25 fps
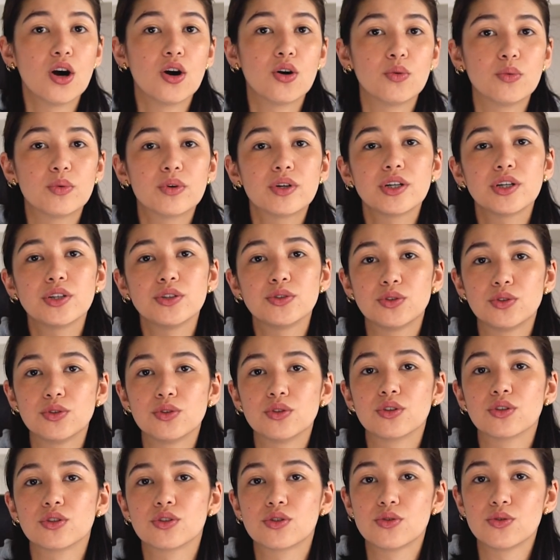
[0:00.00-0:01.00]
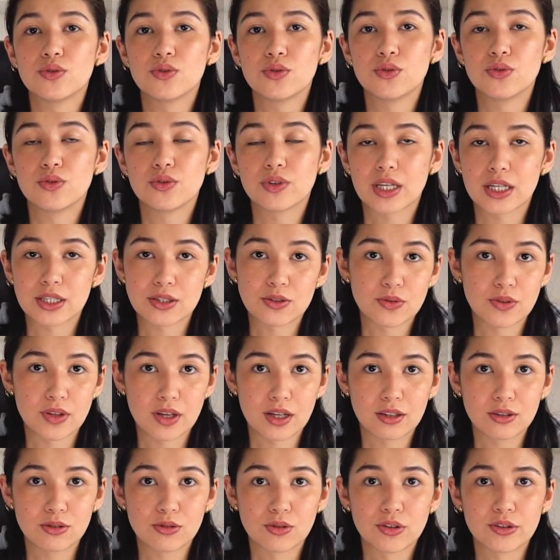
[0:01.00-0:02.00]
What are you doing to get to
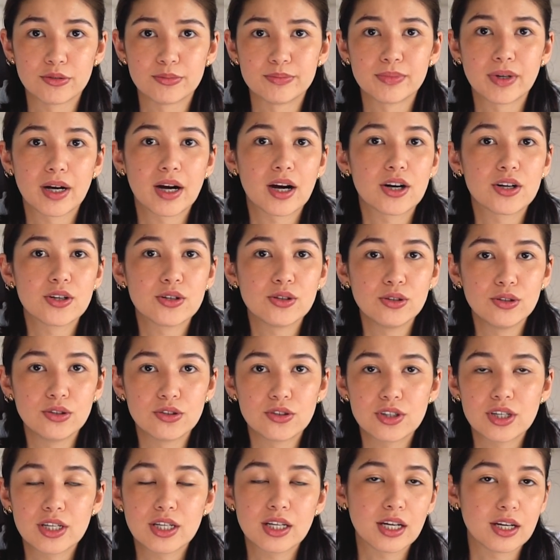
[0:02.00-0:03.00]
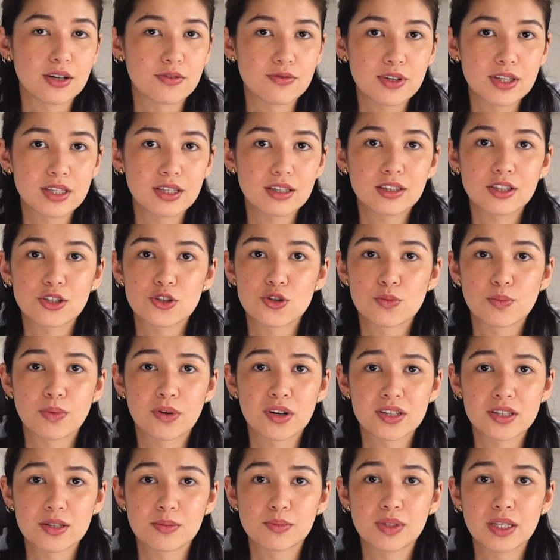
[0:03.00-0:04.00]
that goal? Are you learning everything that you
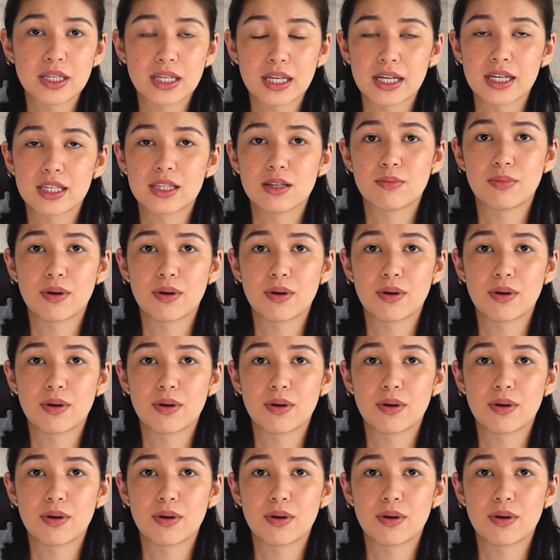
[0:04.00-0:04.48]
possibly can